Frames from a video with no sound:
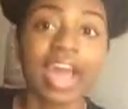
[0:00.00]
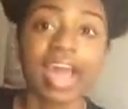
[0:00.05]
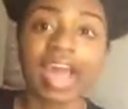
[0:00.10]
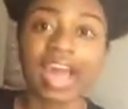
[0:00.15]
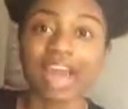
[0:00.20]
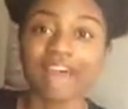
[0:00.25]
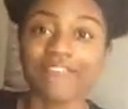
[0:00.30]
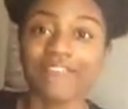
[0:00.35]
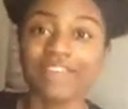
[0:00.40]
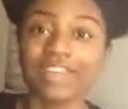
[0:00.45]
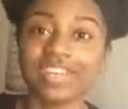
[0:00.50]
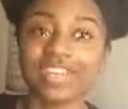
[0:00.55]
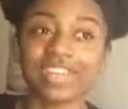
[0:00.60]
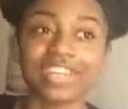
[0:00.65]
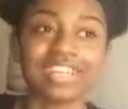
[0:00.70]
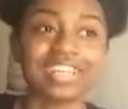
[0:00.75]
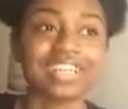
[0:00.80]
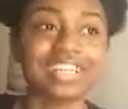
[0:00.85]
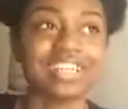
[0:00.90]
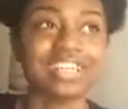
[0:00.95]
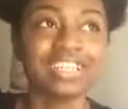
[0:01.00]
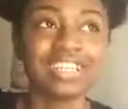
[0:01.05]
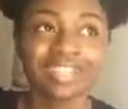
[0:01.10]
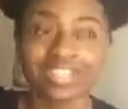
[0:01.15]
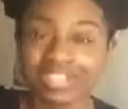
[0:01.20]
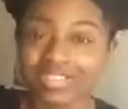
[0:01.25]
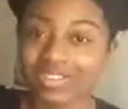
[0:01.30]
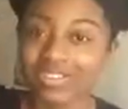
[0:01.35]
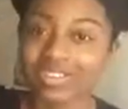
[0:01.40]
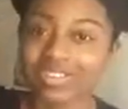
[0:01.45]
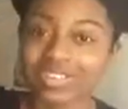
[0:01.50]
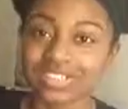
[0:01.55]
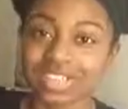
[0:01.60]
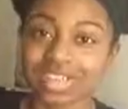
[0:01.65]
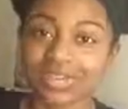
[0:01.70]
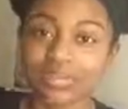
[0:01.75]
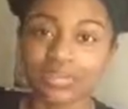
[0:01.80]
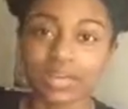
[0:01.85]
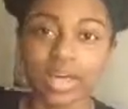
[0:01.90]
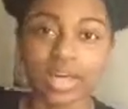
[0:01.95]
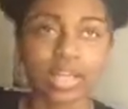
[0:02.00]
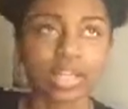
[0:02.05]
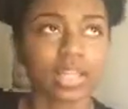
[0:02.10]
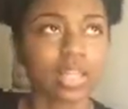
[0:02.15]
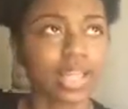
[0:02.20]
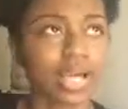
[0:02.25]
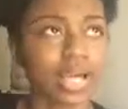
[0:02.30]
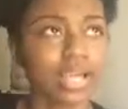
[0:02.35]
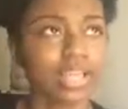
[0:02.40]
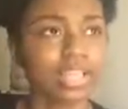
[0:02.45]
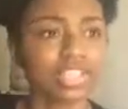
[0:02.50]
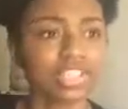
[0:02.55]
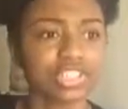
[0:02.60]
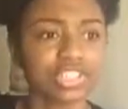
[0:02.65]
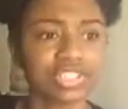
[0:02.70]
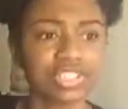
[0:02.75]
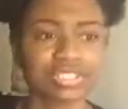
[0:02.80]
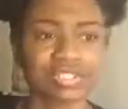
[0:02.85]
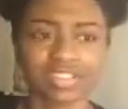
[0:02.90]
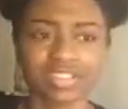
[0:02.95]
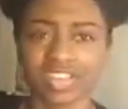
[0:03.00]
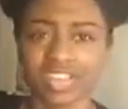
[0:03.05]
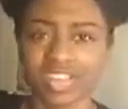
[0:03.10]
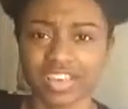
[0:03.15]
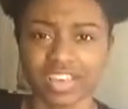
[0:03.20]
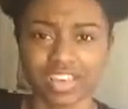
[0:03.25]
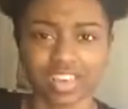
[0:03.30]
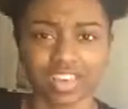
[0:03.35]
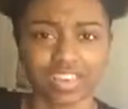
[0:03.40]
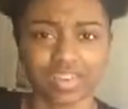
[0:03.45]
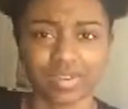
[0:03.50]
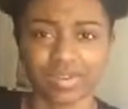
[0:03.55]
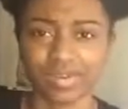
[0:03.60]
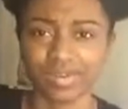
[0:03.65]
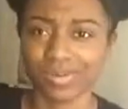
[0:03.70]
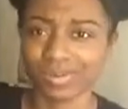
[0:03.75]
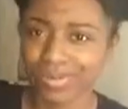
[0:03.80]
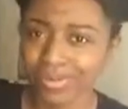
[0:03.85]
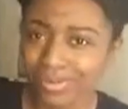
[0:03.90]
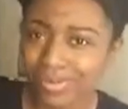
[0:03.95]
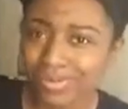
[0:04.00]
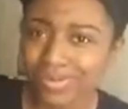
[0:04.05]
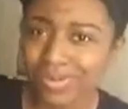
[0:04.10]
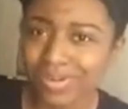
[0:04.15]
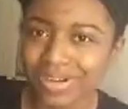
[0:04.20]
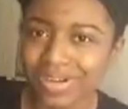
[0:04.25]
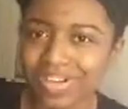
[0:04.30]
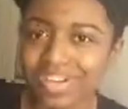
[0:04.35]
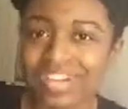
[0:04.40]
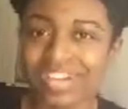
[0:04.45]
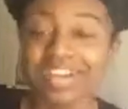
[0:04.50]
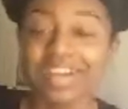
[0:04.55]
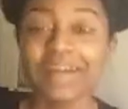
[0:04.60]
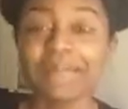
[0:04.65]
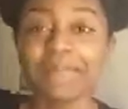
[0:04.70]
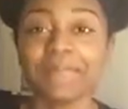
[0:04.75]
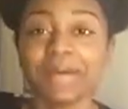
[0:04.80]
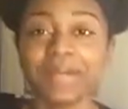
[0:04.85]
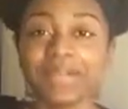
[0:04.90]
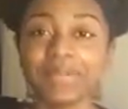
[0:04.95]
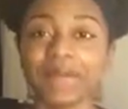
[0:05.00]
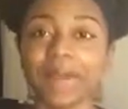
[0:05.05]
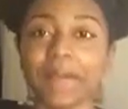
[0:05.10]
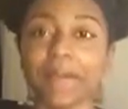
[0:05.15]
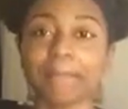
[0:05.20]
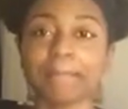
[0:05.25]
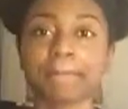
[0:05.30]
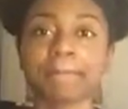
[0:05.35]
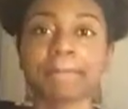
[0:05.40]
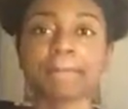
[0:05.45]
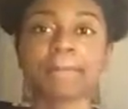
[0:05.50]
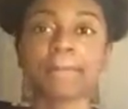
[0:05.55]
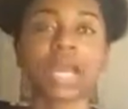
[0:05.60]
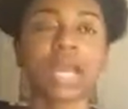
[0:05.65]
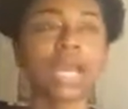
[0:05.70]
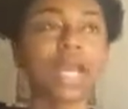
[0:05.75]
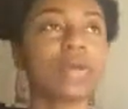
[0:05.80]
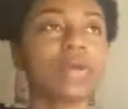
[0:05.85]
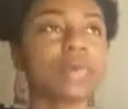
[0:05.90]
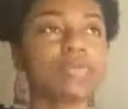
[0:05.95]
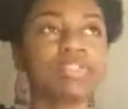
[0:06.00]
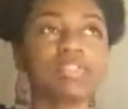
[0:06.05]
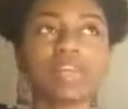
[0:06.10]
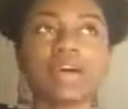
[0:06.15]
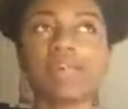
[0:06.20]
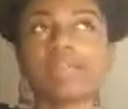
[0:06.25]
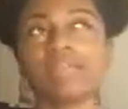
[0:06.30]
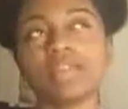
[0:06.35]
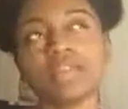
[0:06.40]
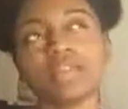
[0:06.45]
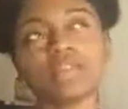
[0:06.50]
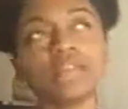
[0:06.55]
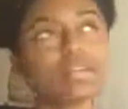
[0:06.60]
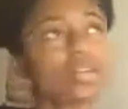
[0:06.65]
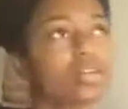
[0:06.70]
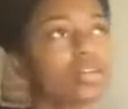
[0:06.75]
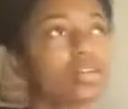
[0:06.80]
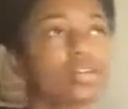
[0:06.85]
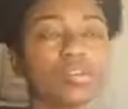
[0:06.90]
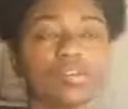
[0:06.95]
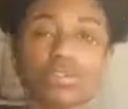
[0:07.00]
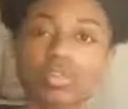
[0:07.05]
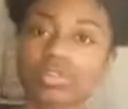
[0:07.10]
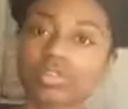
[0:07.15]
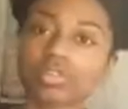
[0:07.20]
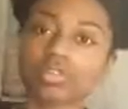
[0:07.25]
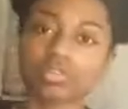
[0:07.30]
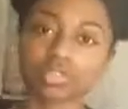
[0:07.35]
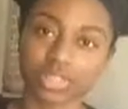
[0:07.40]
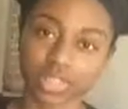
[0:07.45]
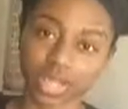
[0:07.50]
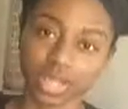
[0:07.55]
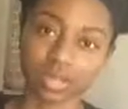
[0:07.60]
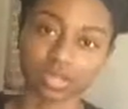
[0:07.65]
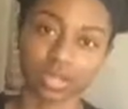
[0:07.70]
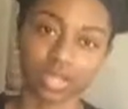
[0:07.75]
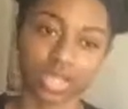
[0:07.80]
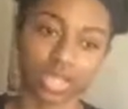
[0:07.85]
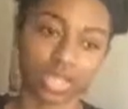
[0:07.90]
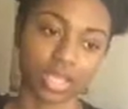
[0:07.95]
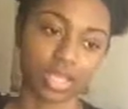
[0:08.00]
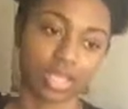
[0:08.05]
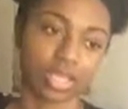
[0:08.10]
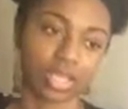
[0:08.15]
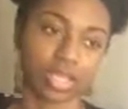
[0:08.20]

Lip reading: having a good old time. Ooh, that light just, ooh. But anyway, we was just having a good old time. Like,